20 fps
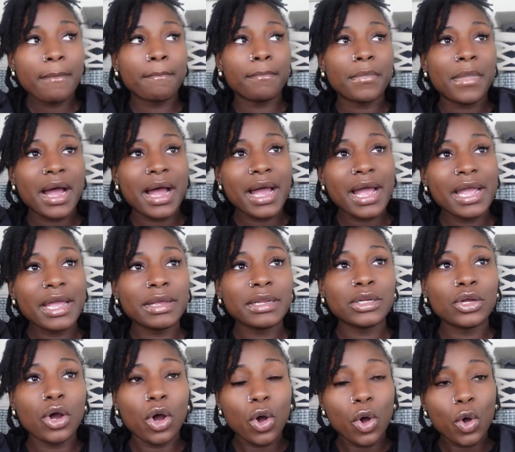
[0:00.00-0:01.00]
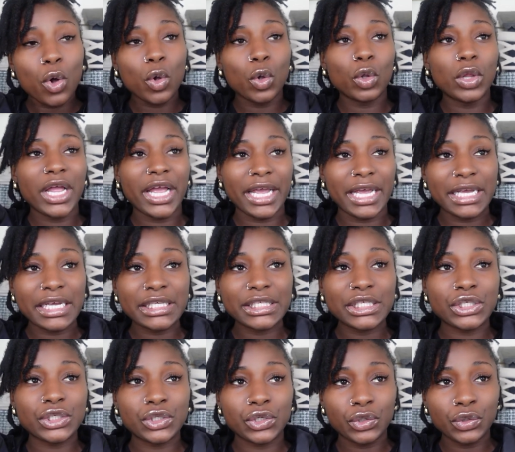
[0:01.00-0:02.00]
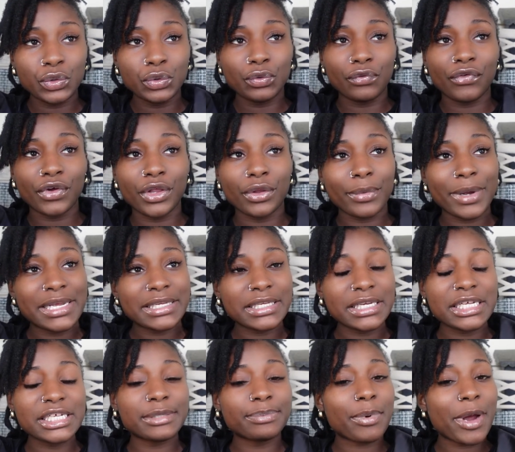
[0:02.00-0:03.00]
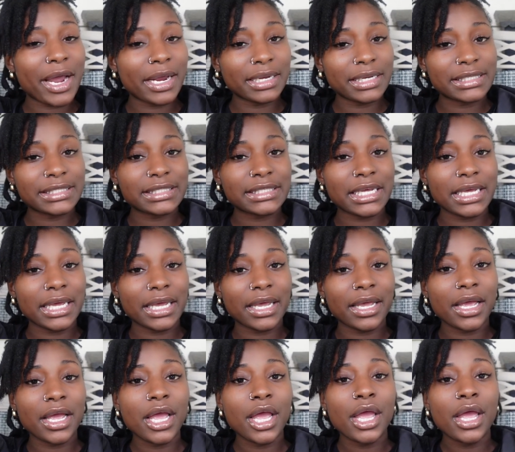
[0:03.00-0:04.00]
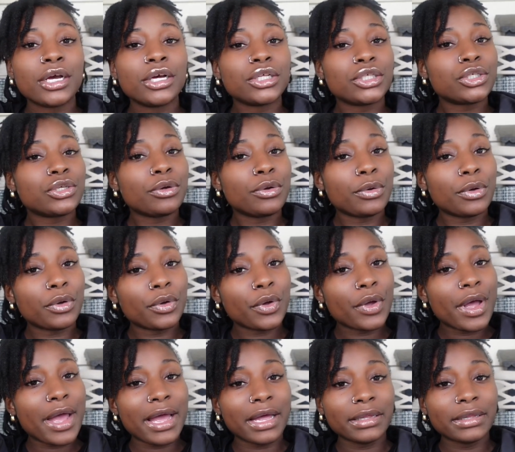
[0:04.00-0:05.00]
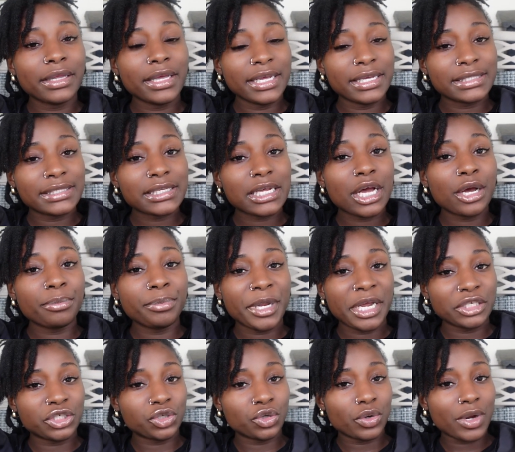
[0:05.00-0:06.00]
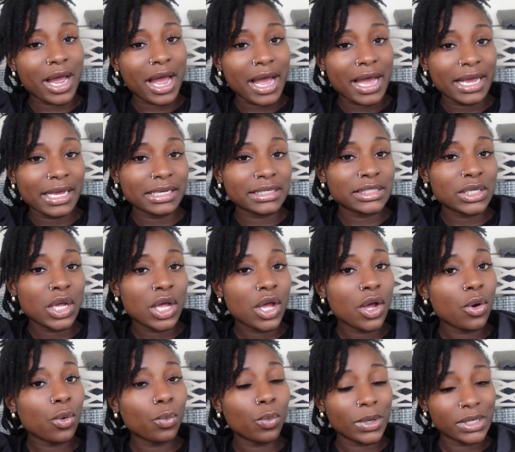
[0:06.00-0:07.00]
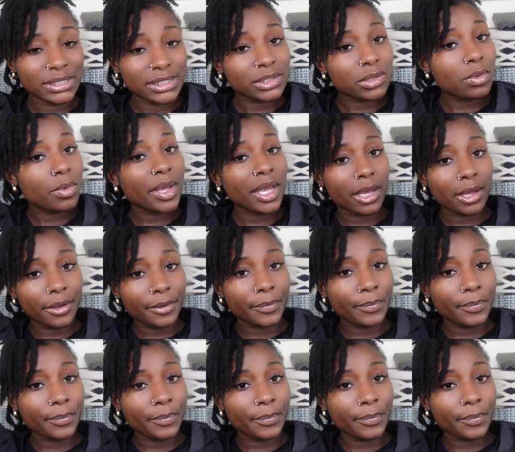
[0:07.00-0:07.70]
My goal is to, for the rest of this pregnancy, to at least update you guys once a week